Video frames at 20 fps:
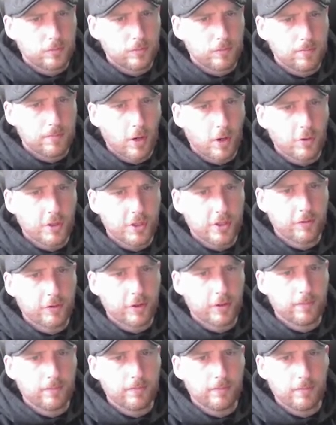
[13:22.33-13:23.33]
most of
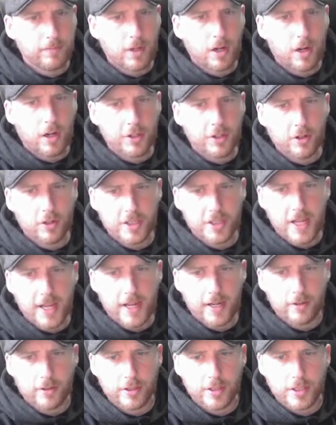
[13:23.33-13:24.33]
them are not
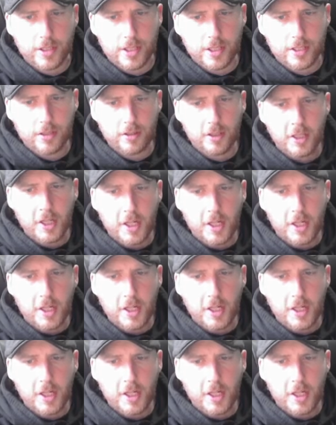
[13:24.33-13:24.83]
Hera's.